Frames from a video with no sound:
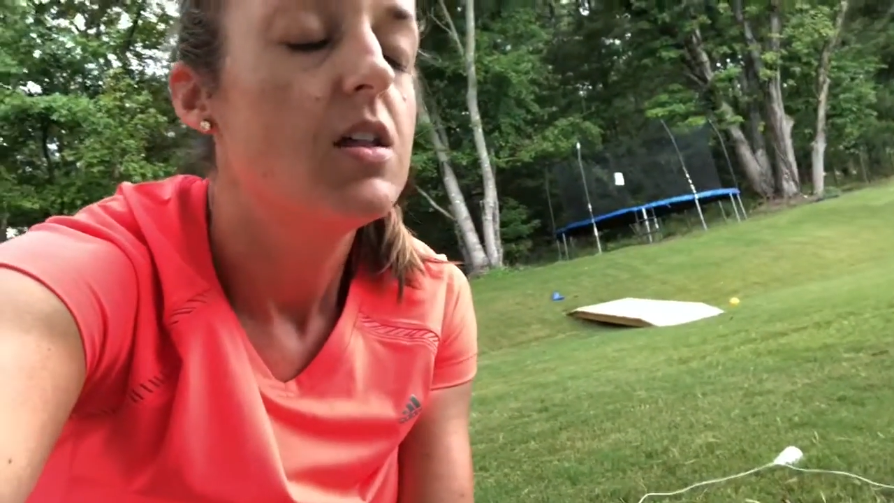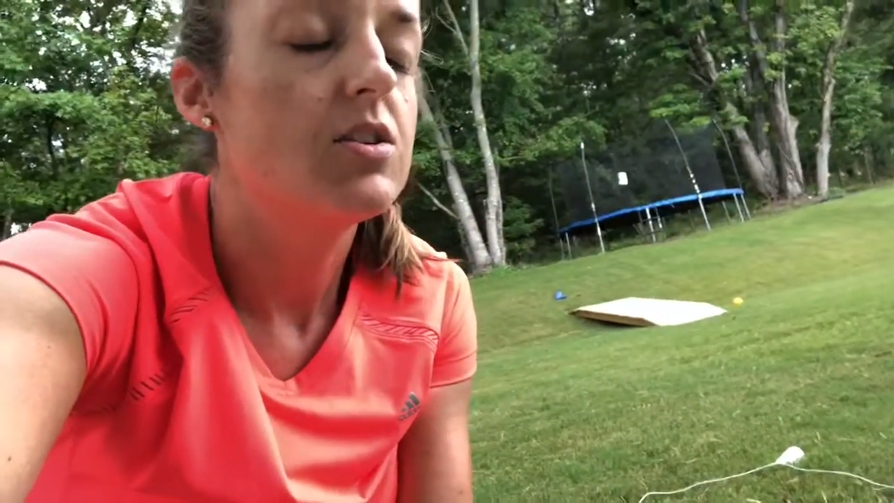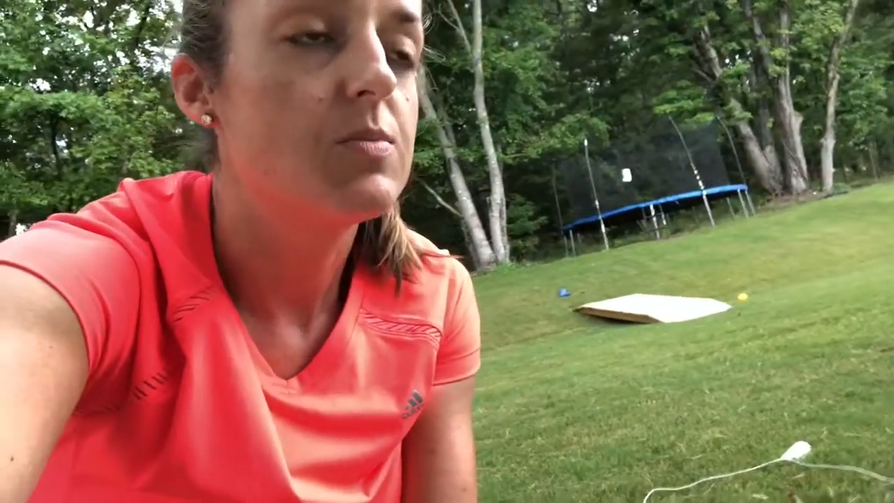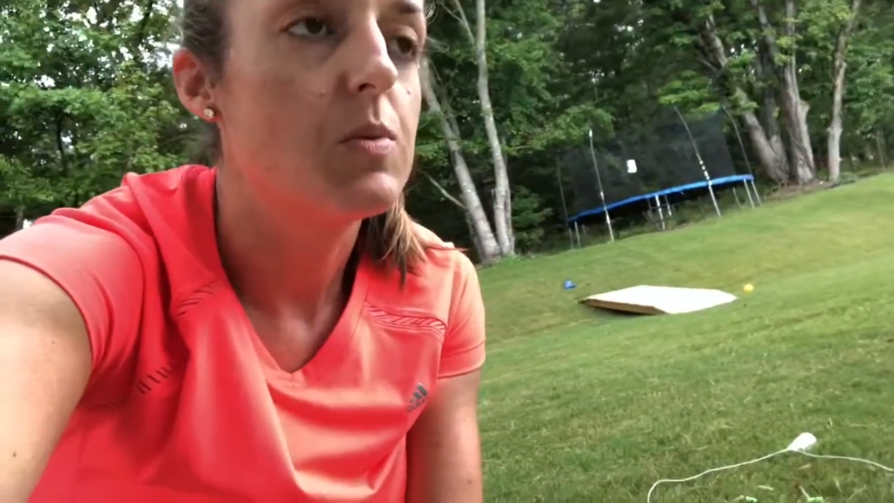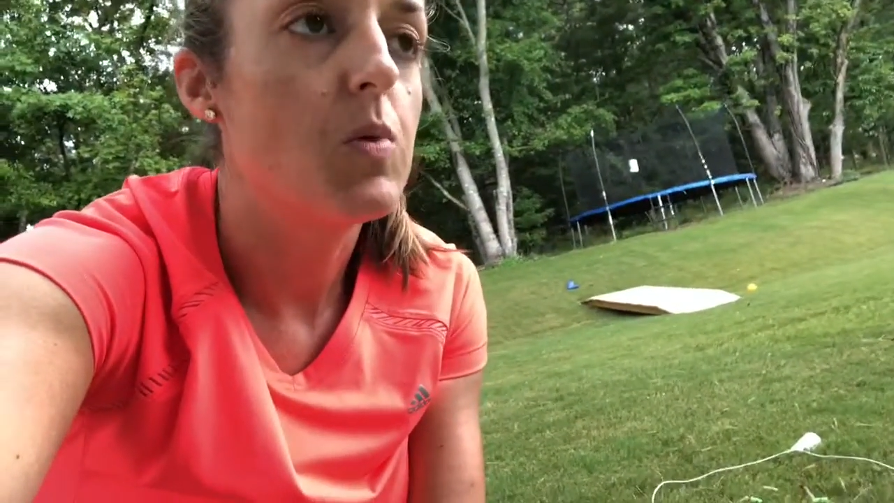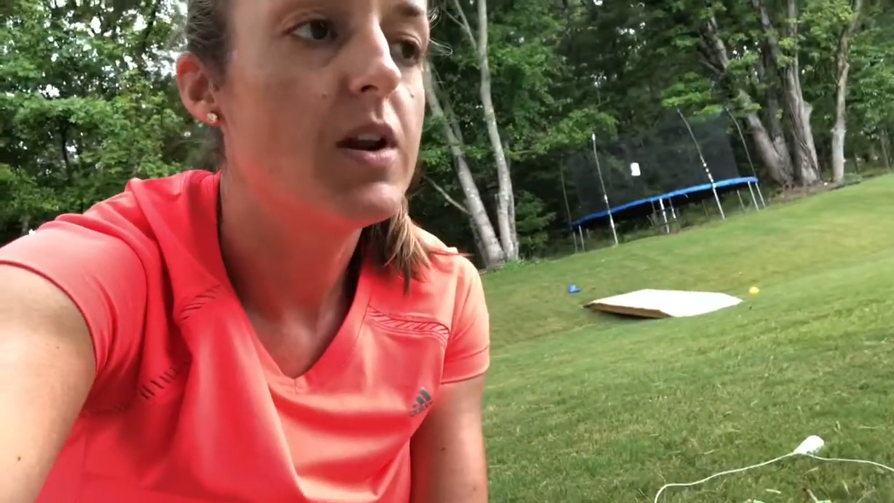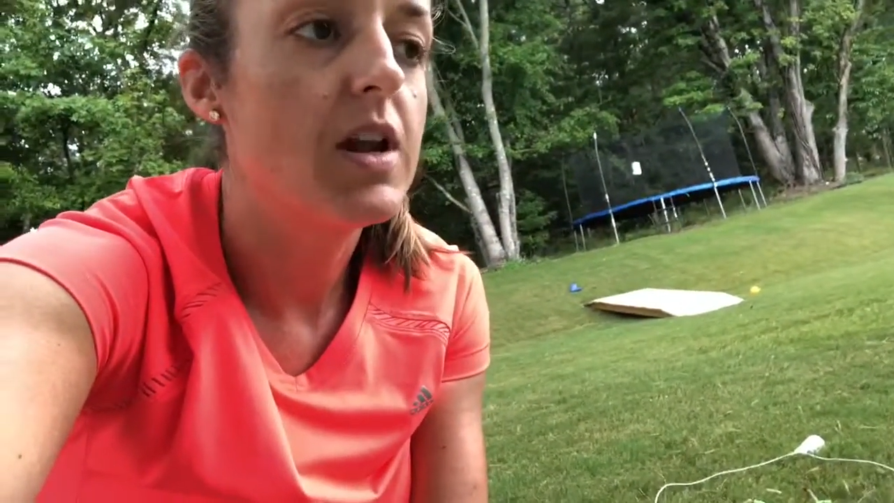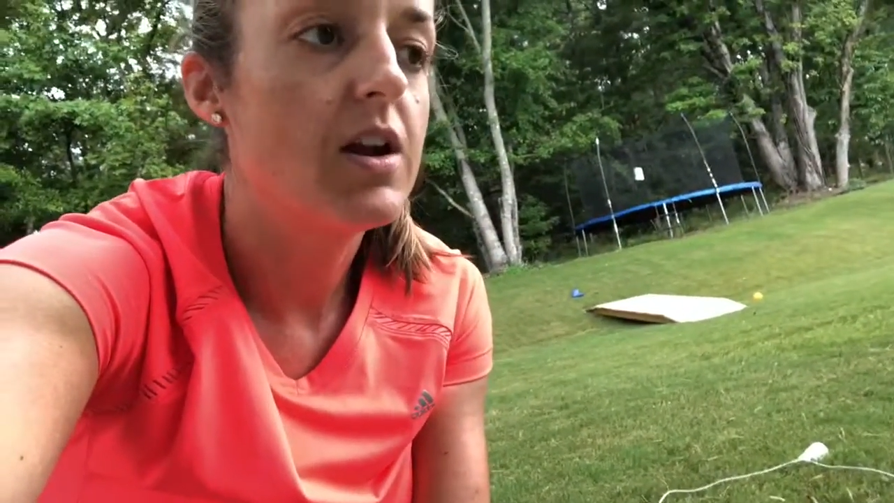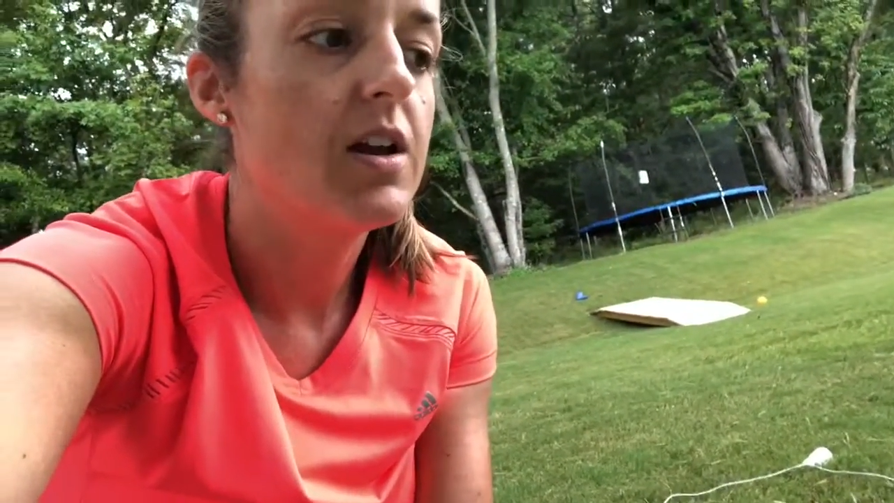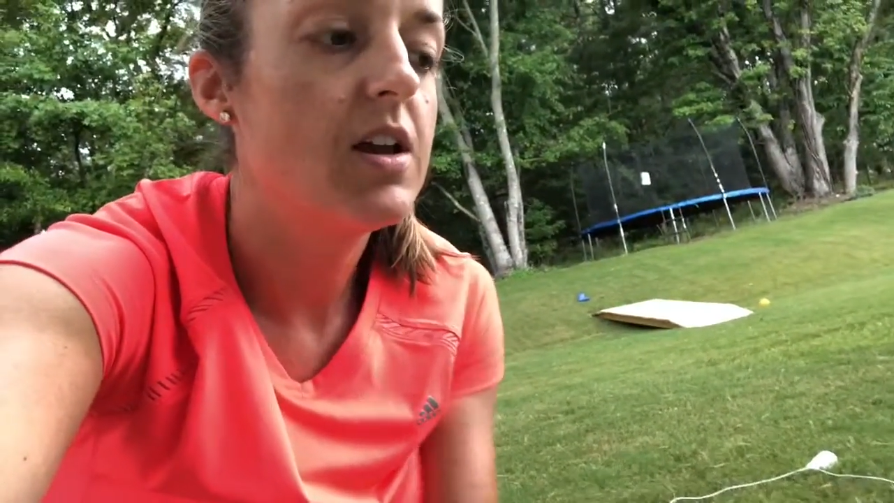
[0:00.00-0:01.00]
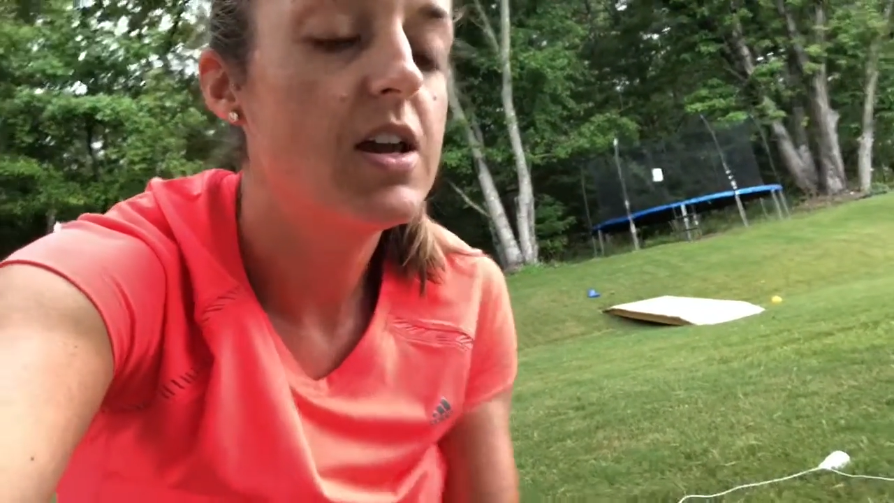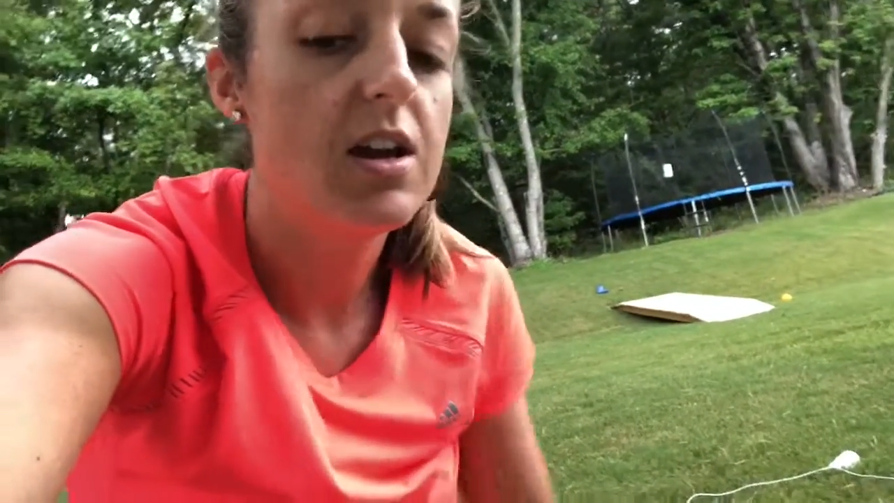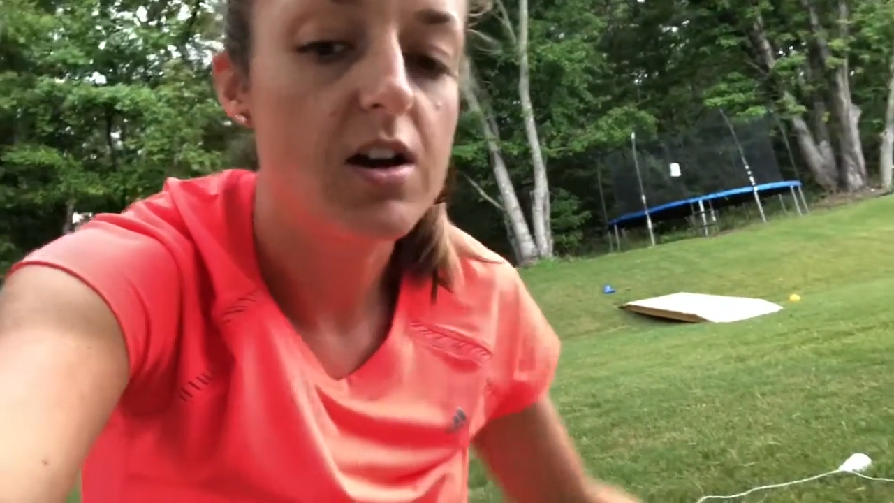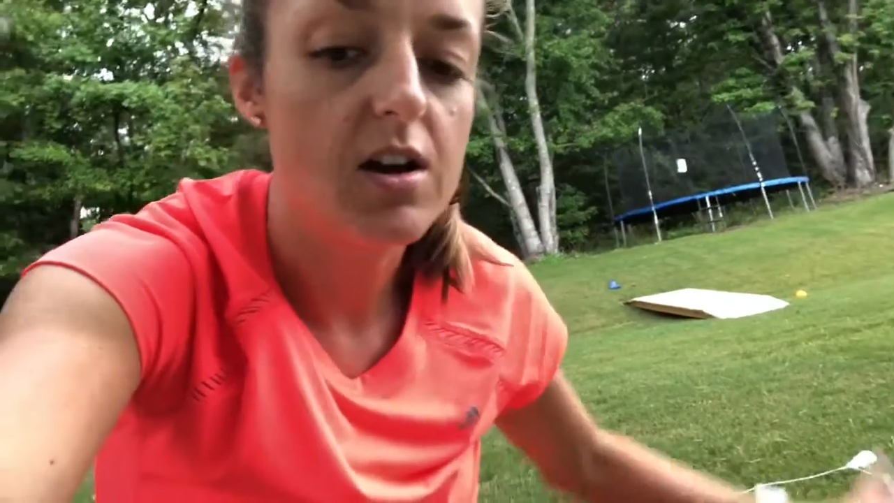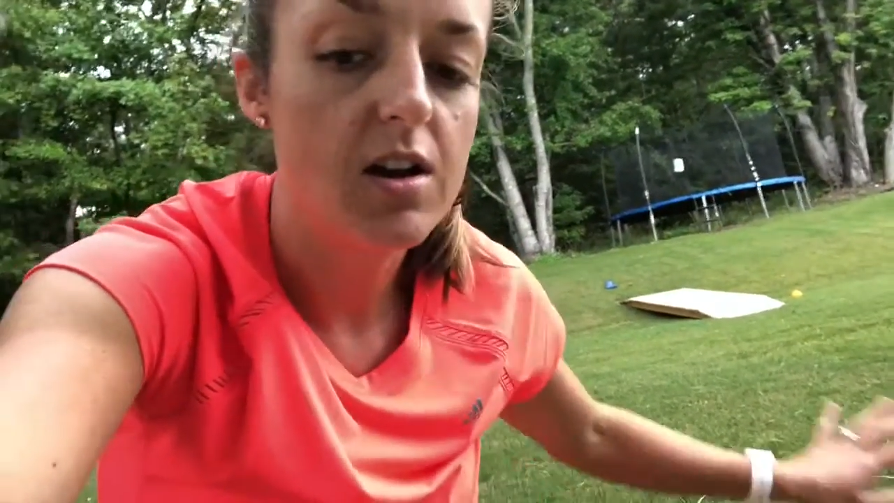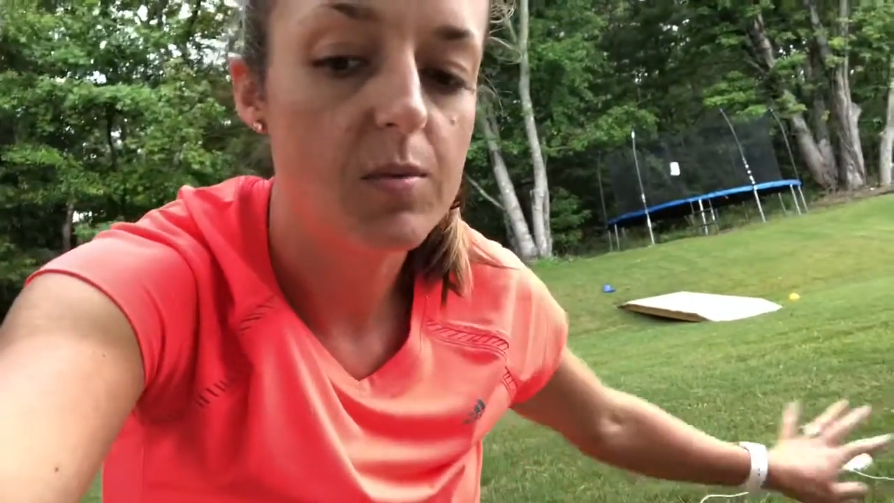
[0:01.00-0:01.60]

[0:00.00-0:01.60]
There's gonna be one area here